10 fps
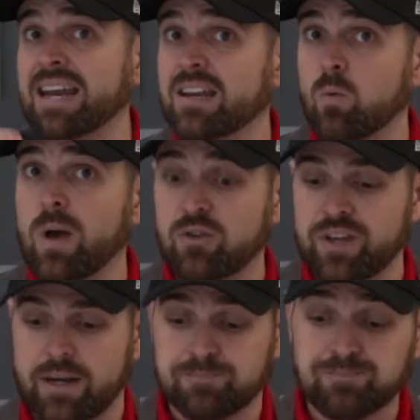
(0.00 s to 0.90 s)
and in
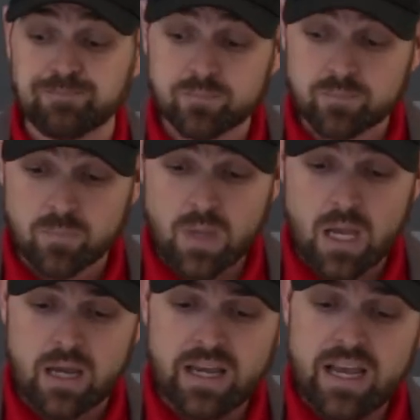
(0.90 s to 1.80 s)
welding.
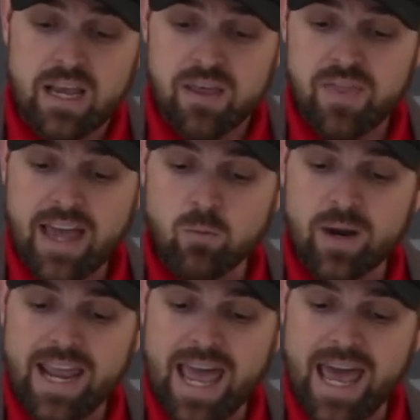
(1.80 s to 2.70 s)
Then
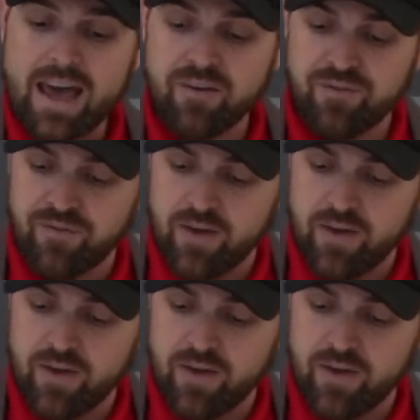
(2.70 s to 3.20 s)
we have